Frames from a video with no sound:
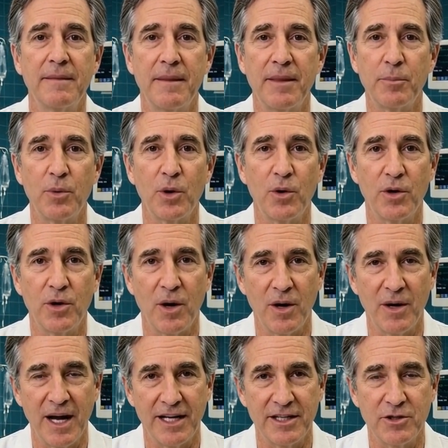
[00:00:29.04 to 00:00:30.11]
The
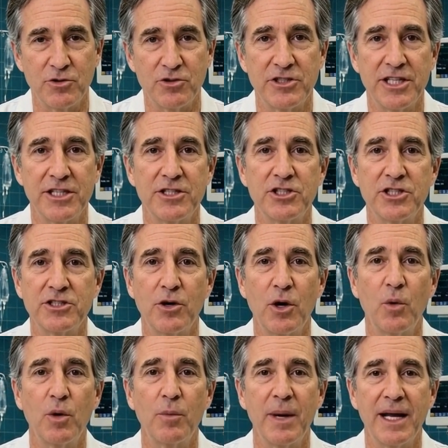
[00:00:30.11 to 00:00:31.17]
protocol I used didn't just
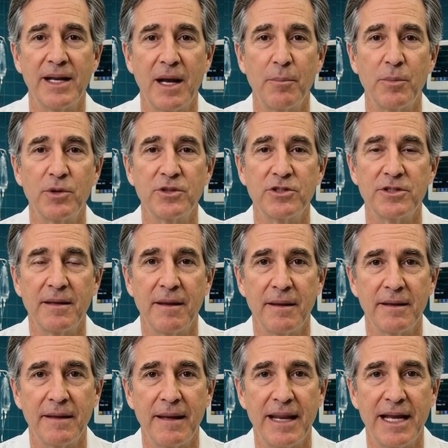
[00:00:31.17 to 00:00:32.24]
lower my numbers,
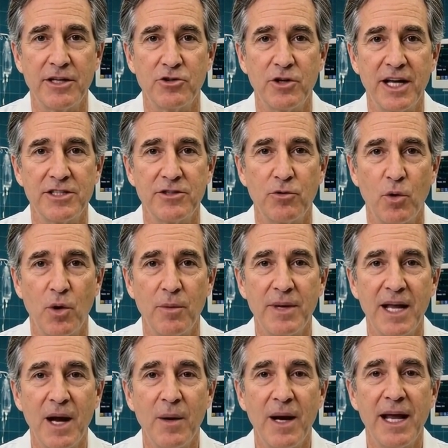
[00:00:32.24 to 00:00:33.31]
it transformed
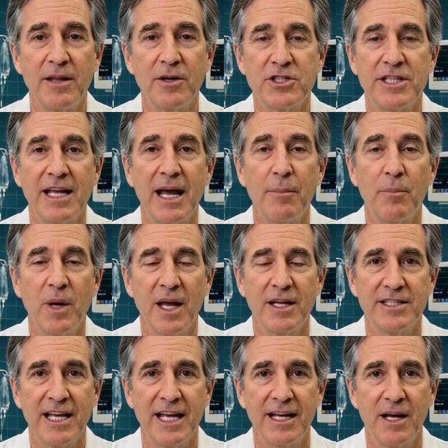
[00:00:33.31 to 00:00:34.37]
how I understand
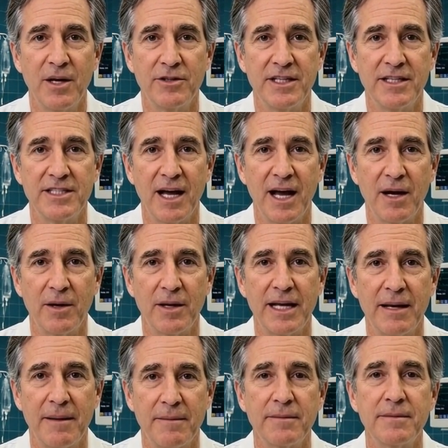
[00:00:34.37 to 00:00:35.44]
prostate health
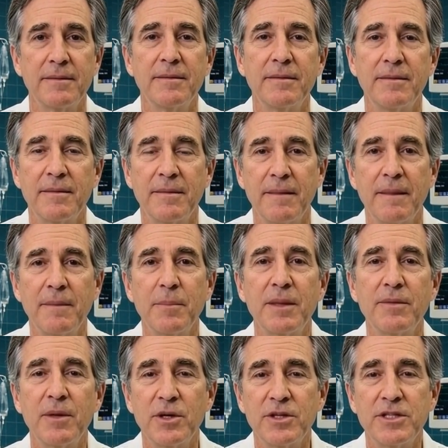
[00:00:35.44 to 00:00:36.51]
entirely.
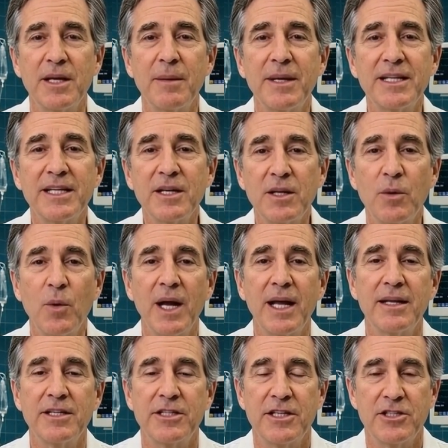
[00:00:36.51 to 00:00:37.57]
But first, let me tell you why
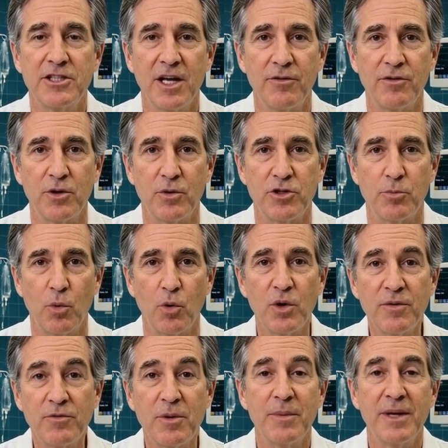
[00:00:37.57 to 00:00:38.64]
this discovery was
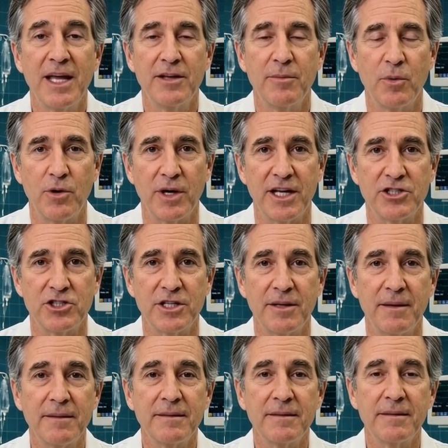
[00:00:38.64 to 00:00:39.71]
born from desperation,
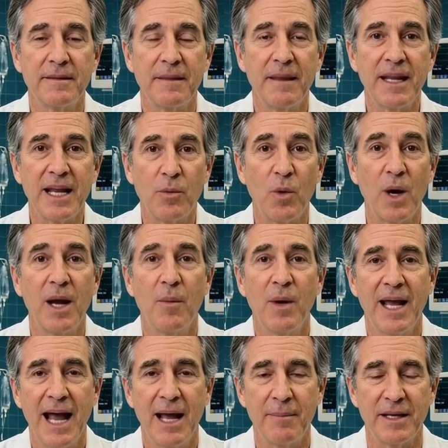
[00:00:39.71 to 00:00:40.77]
and why what
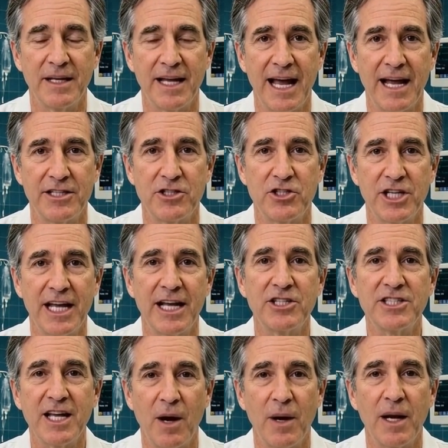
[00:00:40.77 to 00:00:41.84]
happened next
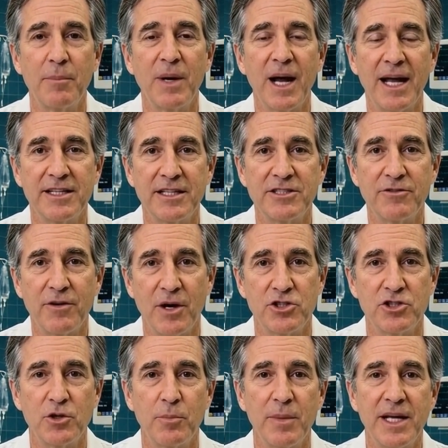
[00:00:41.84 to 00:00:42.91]
changed how I practice
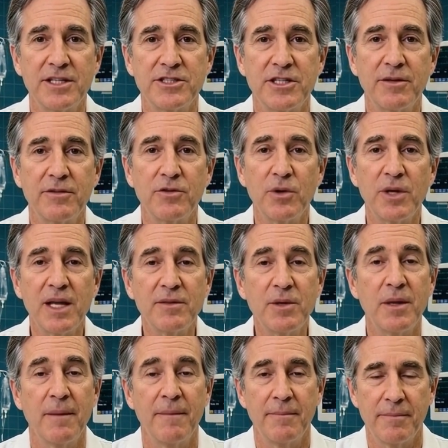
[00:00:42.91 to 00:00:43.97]
functional medicine forever.